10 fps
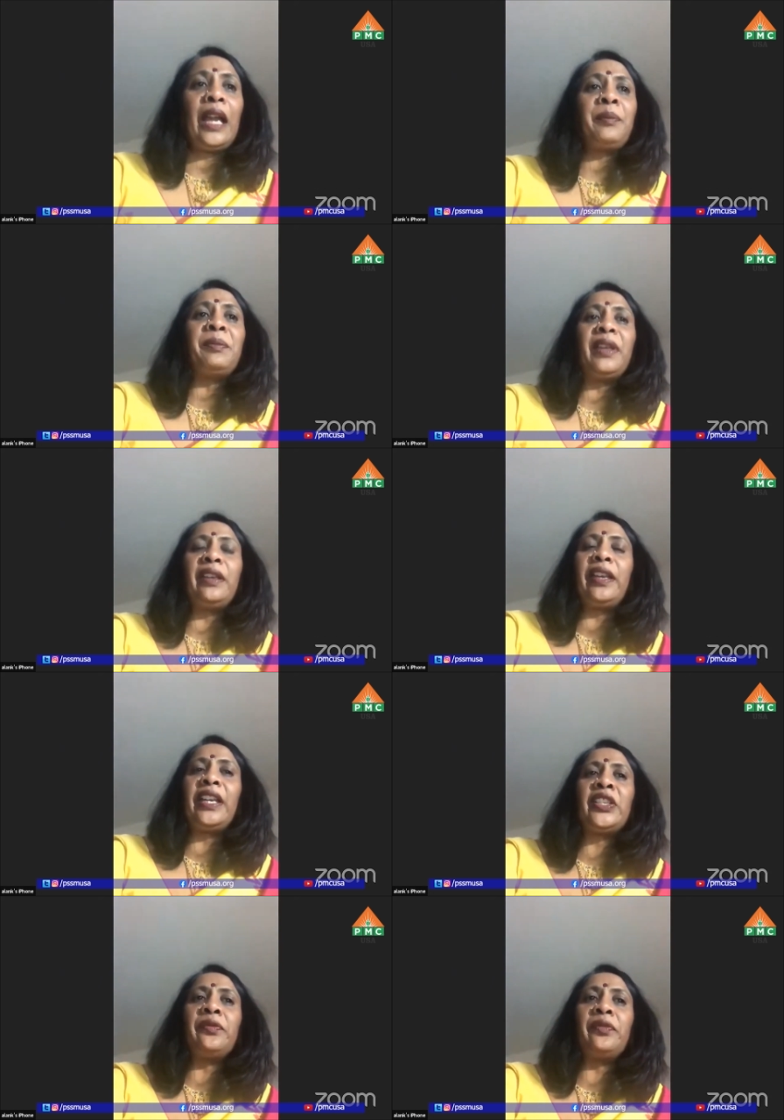Happy
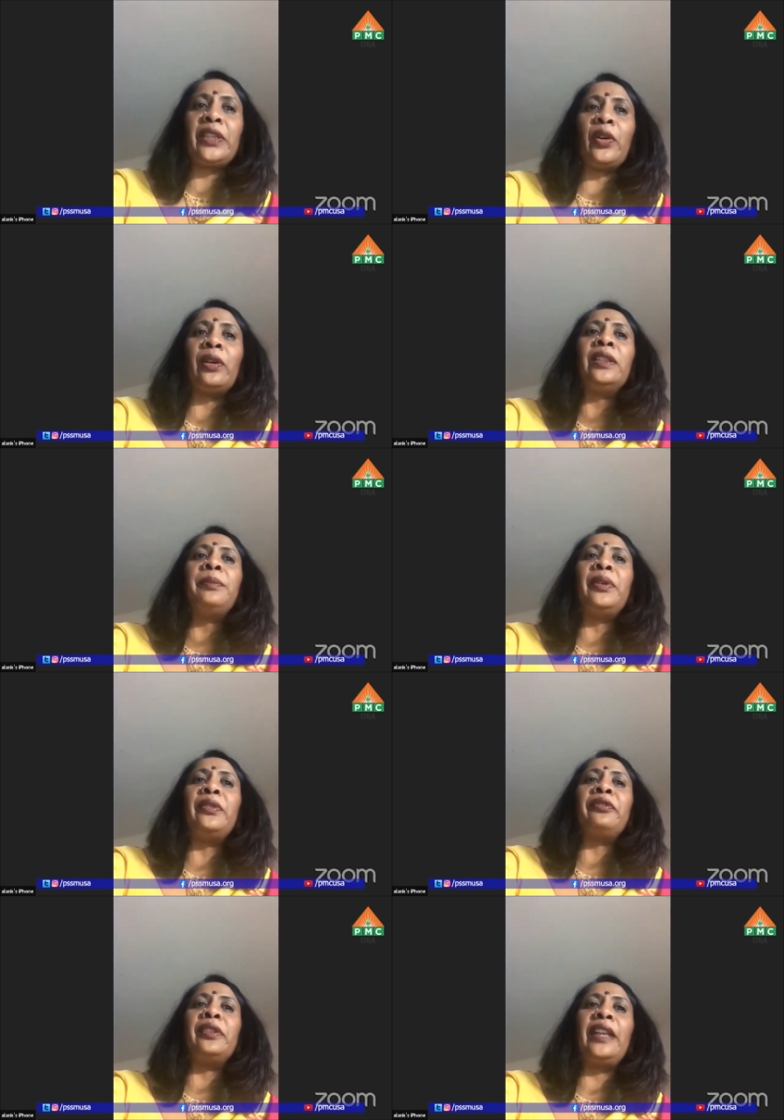meditation with all the
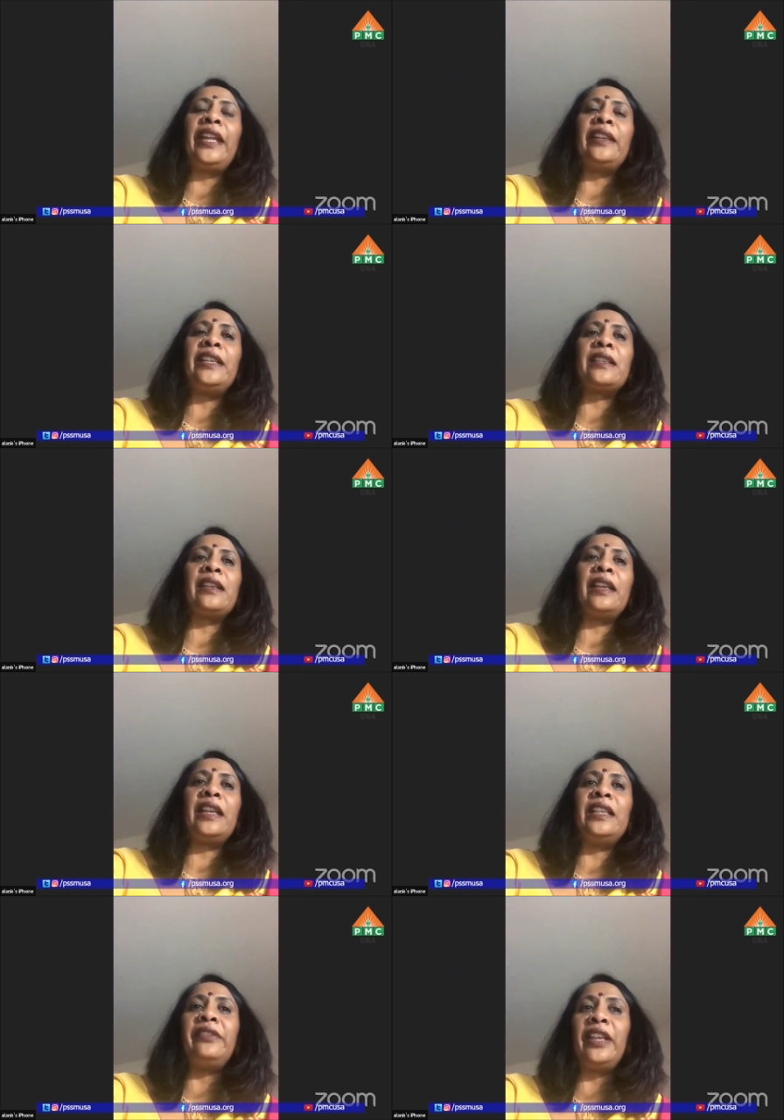beautiful ladies and
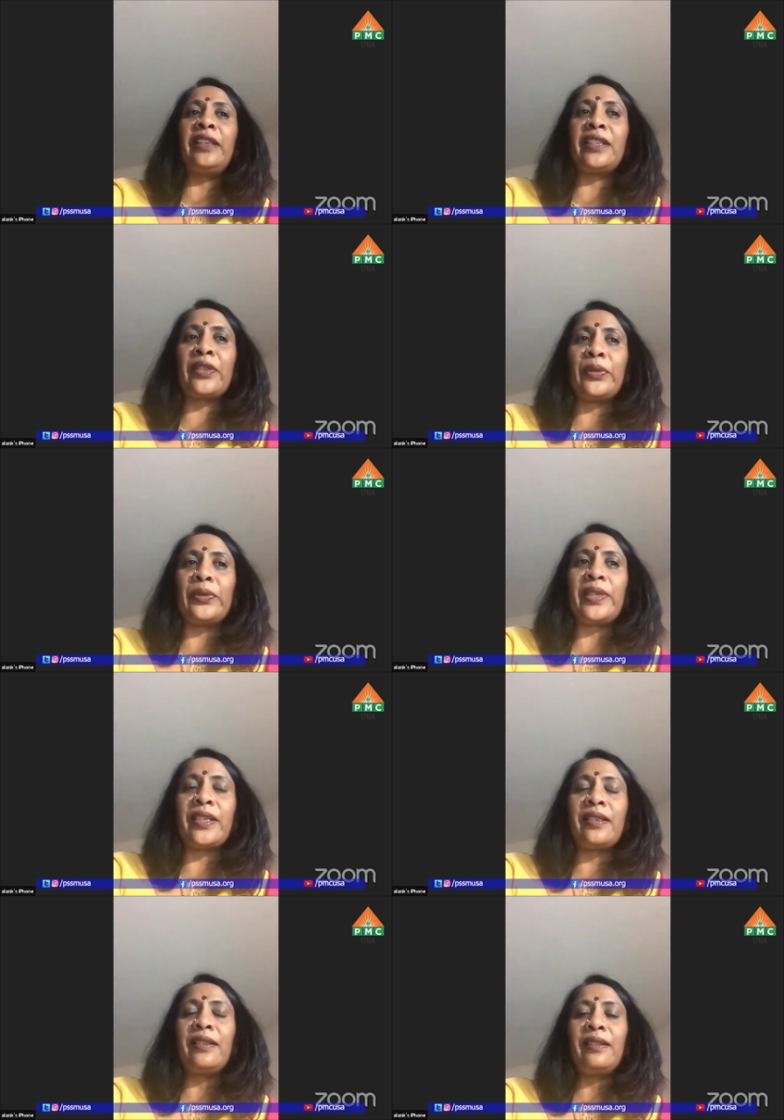elevated
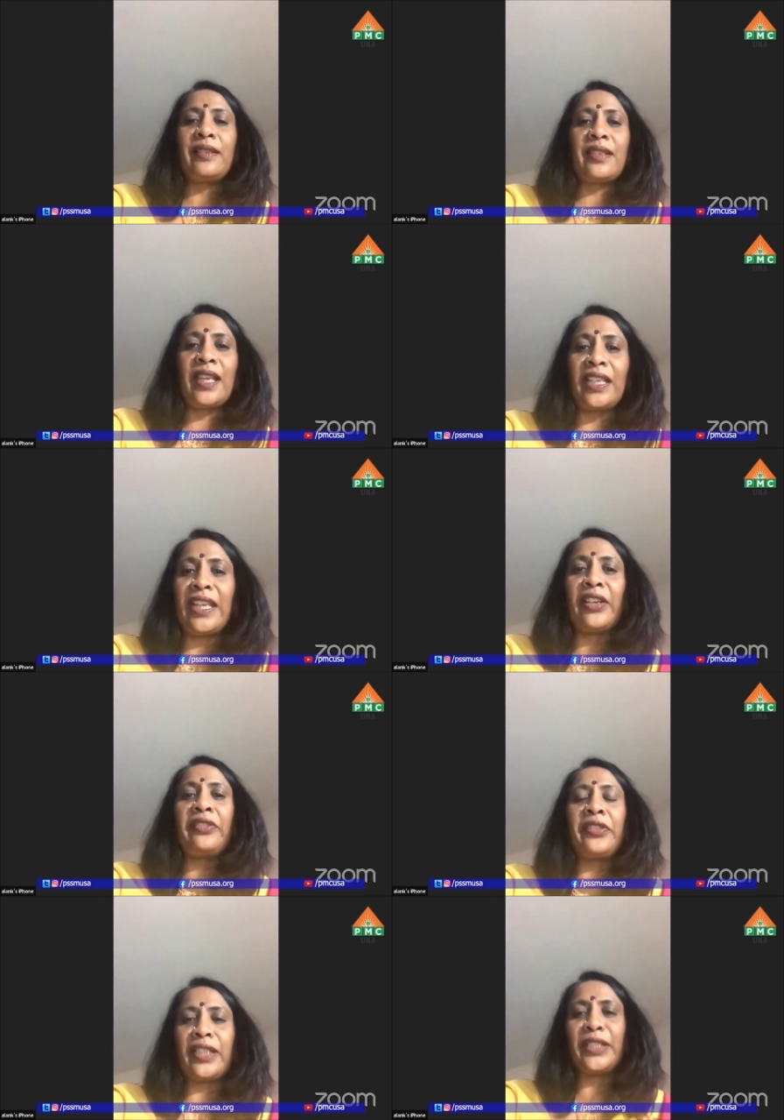souls. Signing
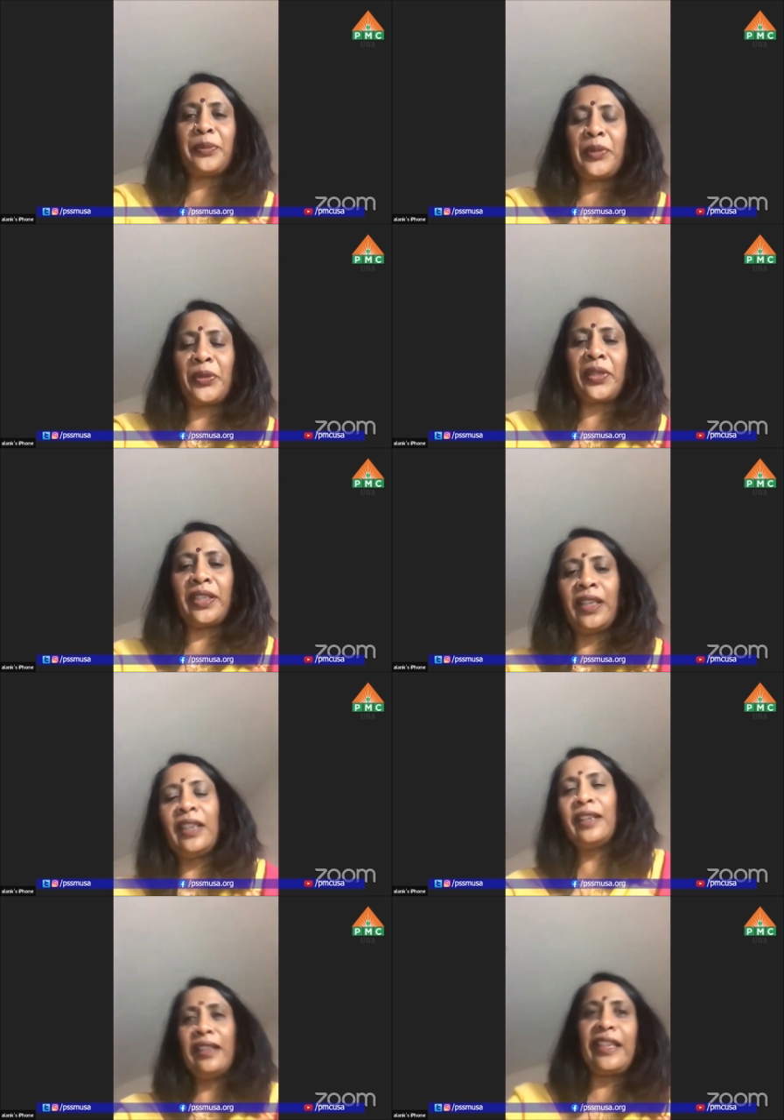off, Radha Mohan.
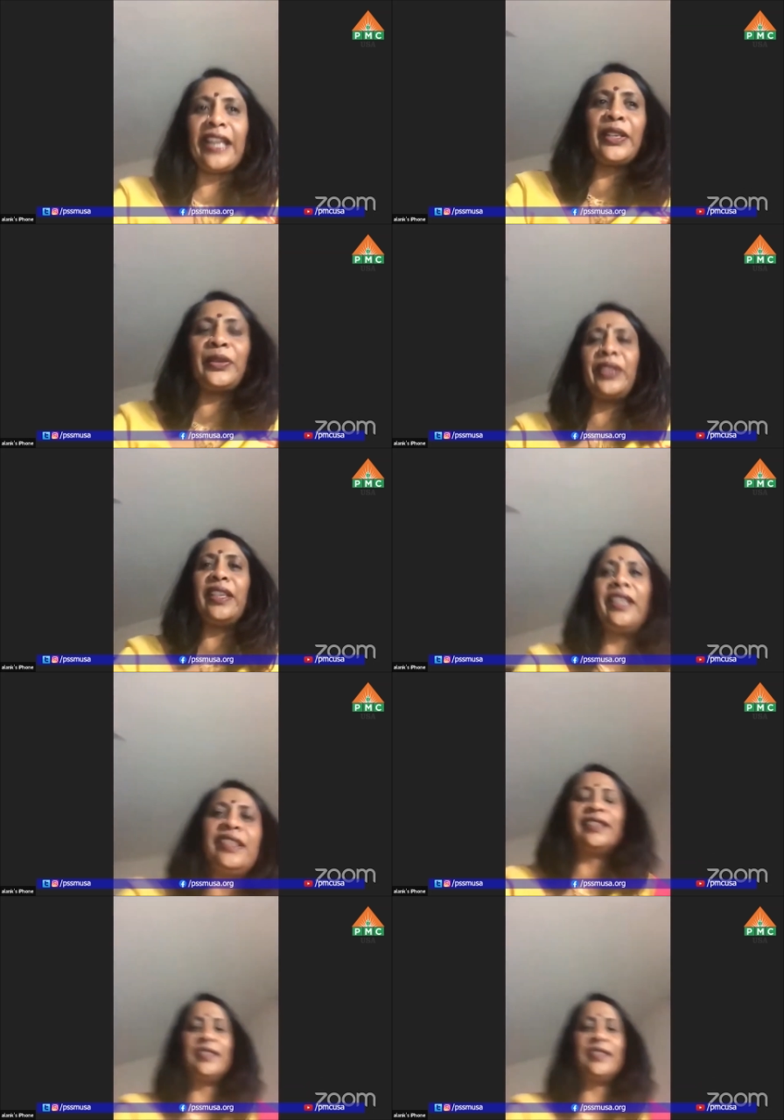Thank you, Andy.